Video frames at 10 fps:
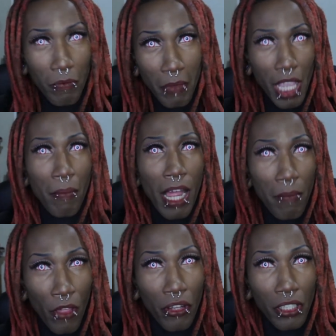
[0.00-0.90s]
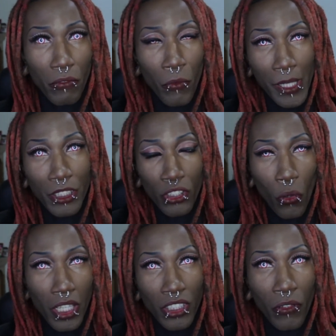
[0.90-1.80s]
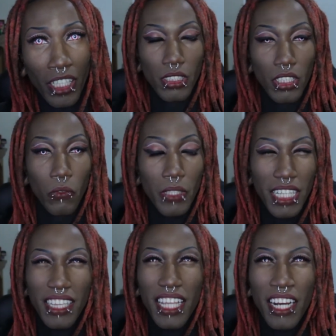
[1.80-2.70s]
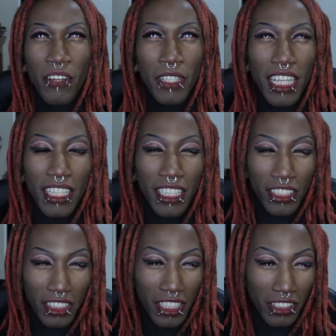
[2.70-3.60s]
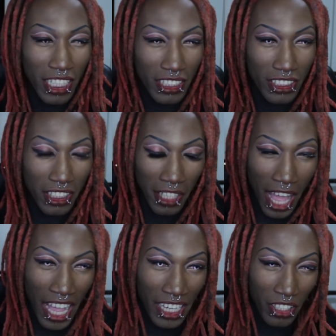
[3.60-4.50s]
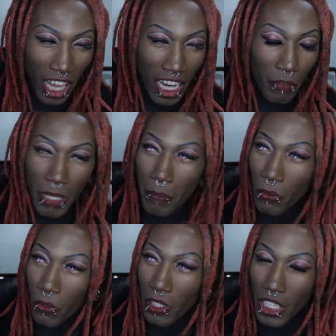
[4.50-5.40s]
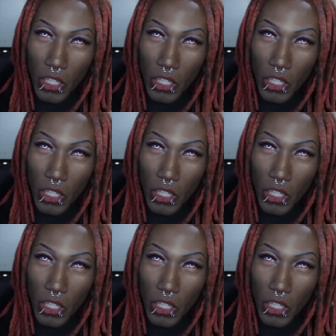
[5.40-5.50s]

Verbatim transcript: Me and my mother went to Toys R Us. We get there, we get in, there's there's like this line, line of people.